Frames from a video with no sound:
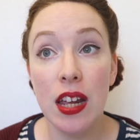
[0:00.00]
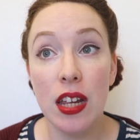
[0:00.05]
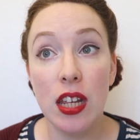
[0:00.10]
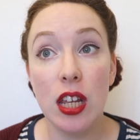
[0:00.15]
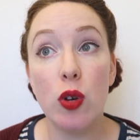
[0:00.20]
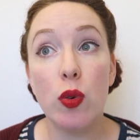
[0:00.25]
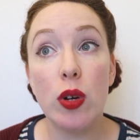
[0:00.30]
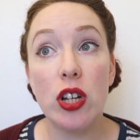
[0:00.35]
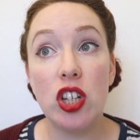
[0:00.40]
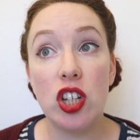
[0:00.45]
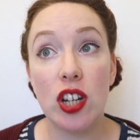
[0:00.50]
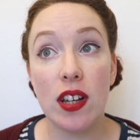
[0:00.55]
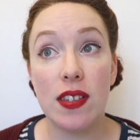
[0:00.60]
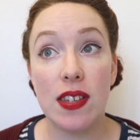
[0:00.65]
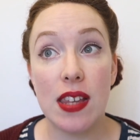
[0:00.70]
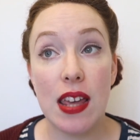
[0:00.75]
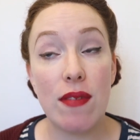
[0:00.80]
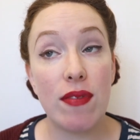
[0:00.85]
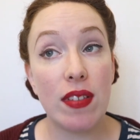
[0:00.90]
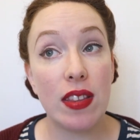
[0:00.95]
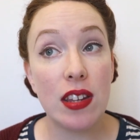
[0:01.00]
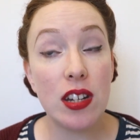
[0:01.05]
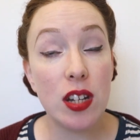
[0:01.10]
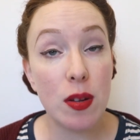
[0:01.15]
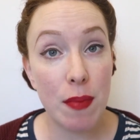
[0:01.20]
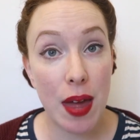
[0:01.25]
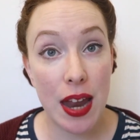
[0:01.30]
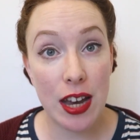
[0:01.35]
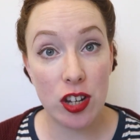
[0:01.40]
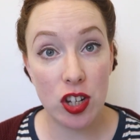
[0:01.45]
you were just given the
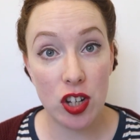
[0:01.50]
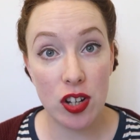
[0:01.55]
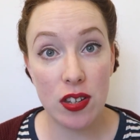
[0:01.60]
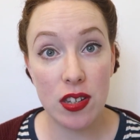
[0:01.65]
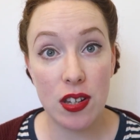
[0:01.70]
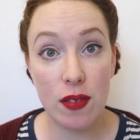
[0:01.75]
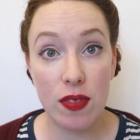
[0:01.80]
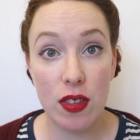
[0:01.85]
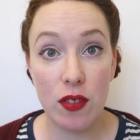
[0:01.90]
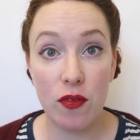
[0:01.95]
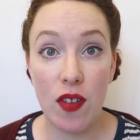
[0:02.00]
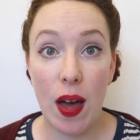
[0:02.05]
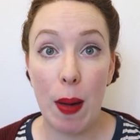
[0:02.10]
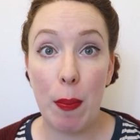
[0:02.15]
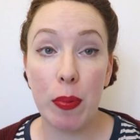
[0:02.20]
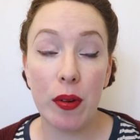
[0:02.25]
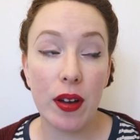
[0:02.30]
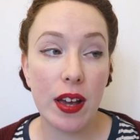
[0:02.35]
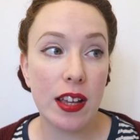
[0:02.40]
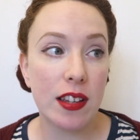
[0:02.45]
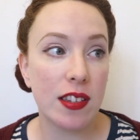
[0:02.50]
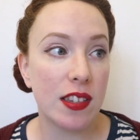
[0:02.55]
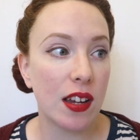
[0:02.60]
dimensions of the fabric.